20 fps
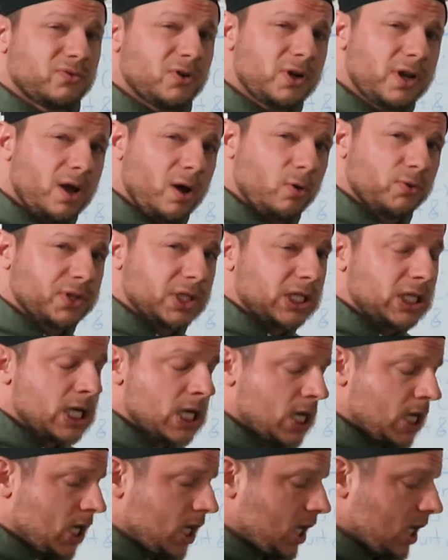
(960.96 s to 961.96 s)
Very healthy.
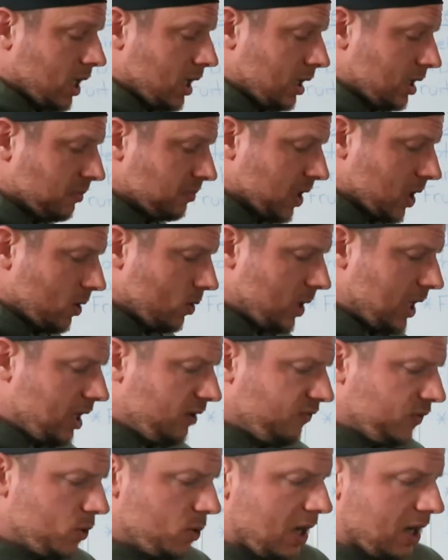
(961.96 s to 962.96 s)

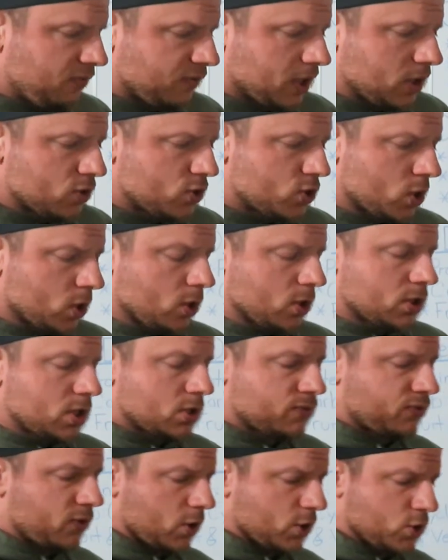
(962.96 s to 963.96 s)
If you have concerns
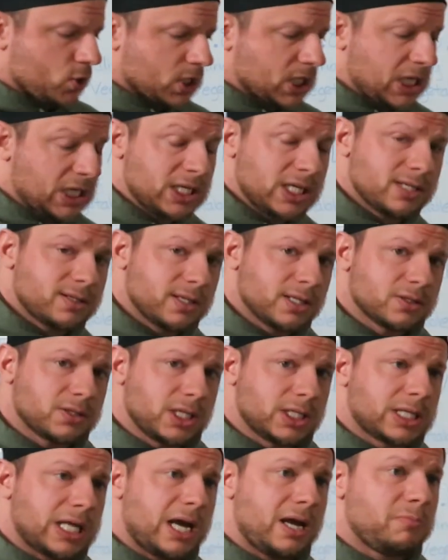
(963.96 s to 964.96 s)
as far as your kidneys, things
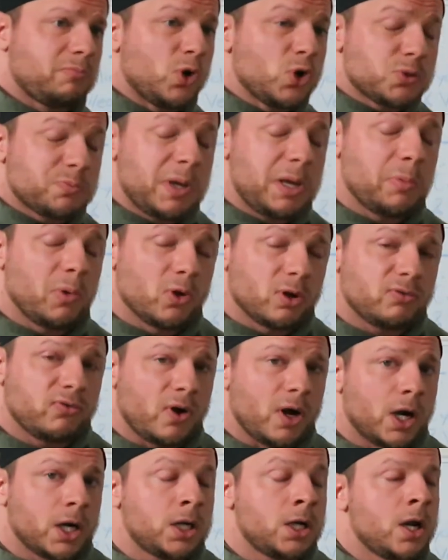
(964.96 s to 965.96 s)
like that, most people are
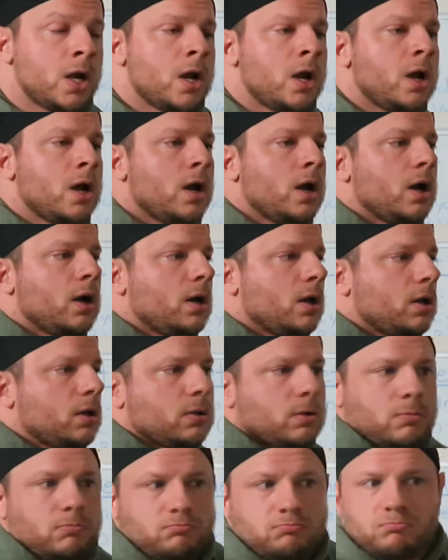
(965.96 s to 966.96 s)
fine.
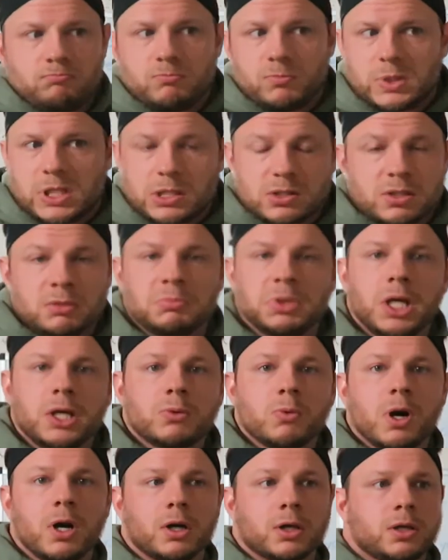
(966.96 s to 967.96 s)
Get some
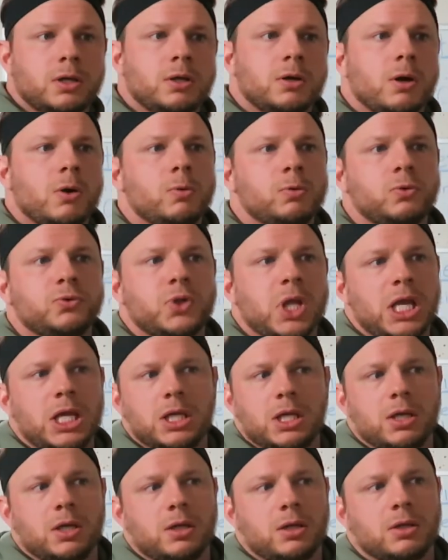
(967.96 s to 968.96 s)
blood work,
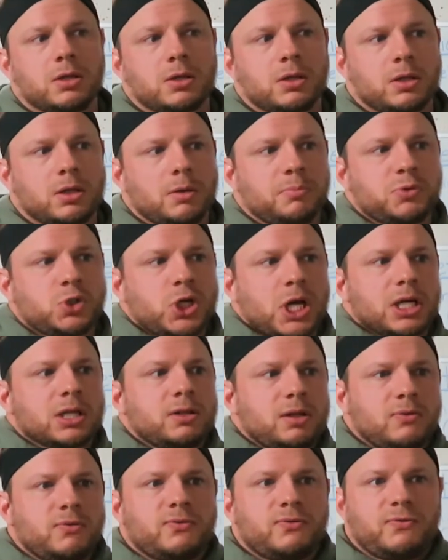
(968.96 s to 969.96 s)
take an
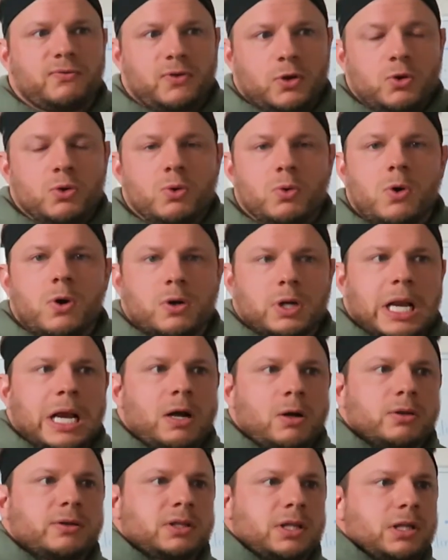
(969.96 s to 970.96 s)
objective view on
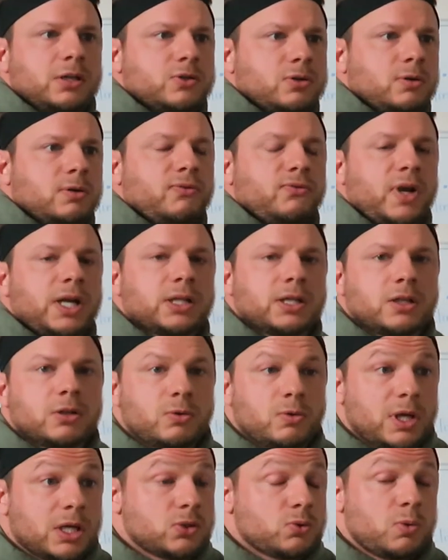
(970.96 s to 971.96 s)
how things are affecting
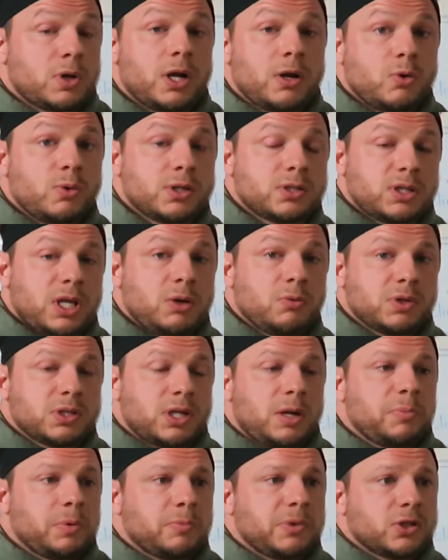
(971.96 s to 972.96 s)
you. That's what I always say with
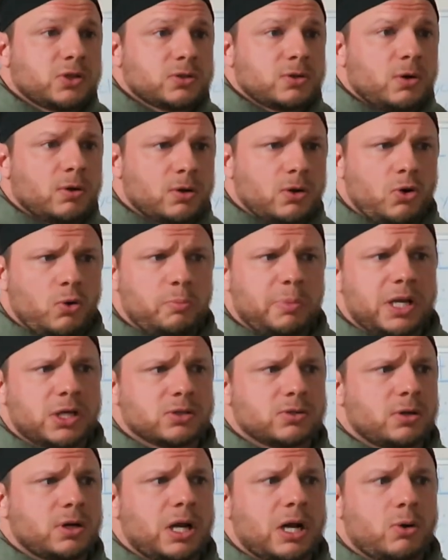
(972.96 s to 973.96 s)
supplements. Don't go
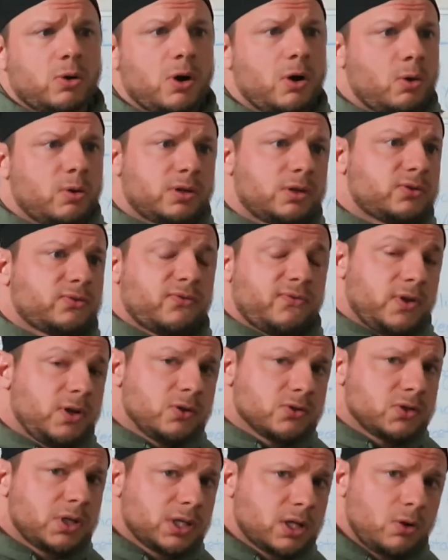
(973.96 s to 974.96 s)
based on how, oh, this
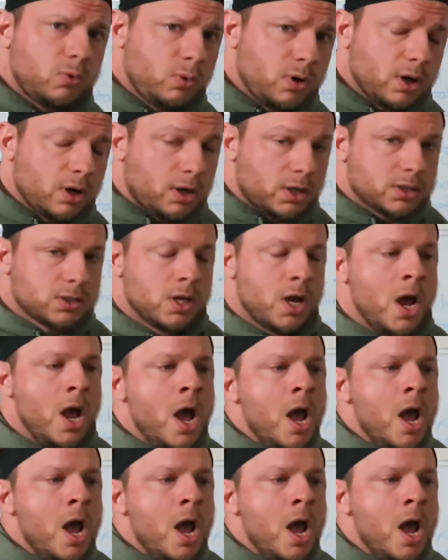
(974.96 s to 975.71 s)
feels like it works.